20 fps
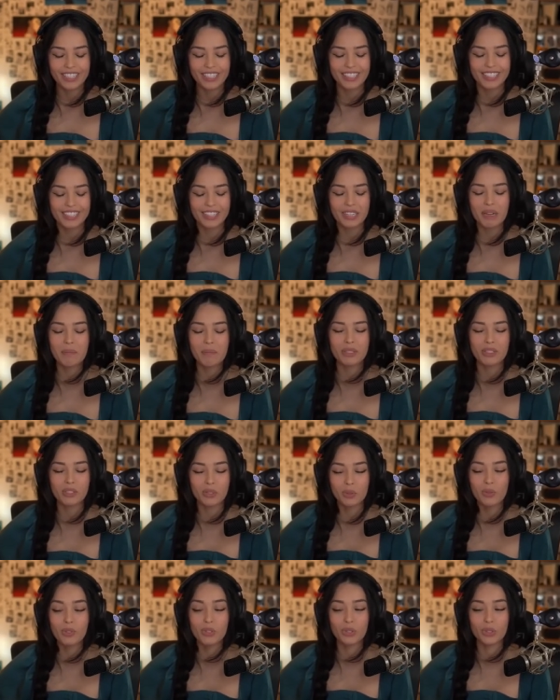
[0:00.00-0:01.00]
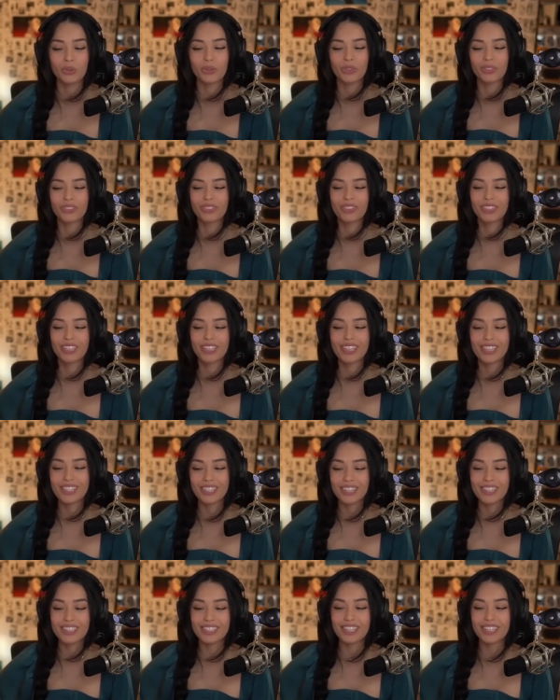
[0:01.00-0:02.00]
It's gonna be too soon. He's
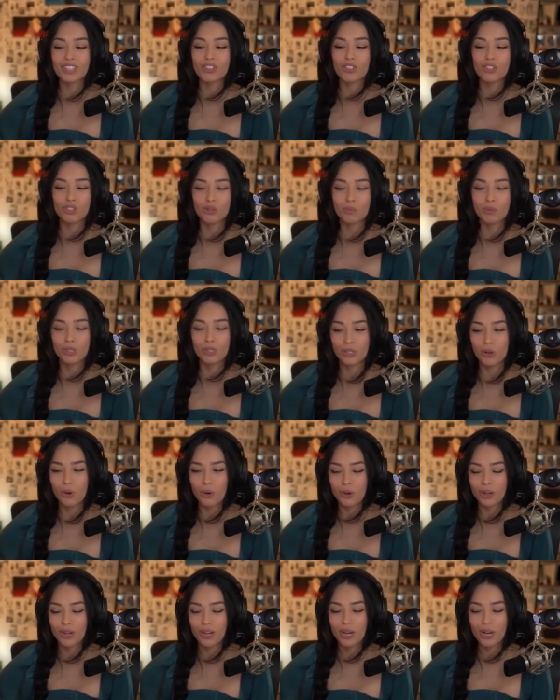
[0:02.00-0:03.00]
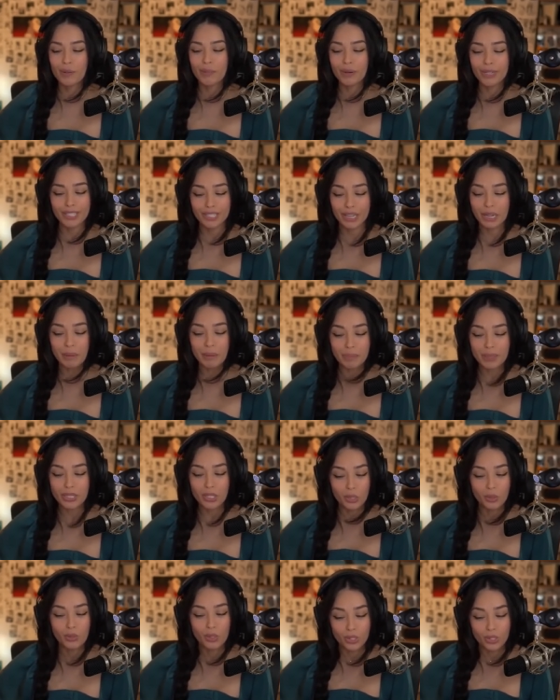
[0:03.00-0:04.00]
gonna say a stupid joke, but it's gonna be
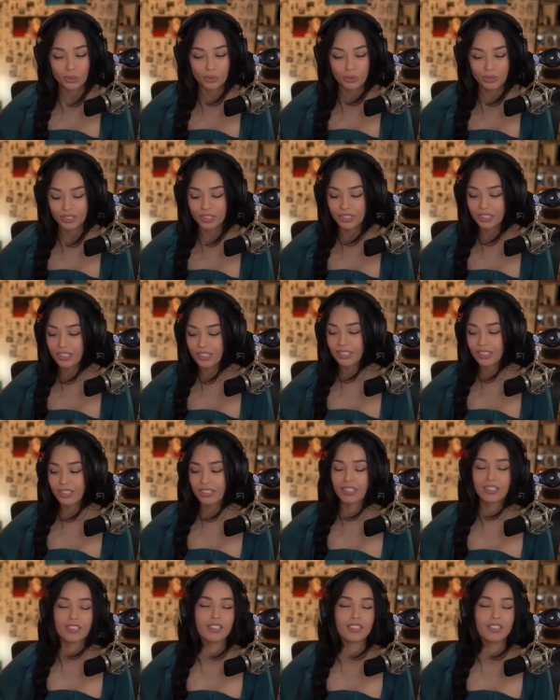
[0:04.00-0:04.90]
too soon.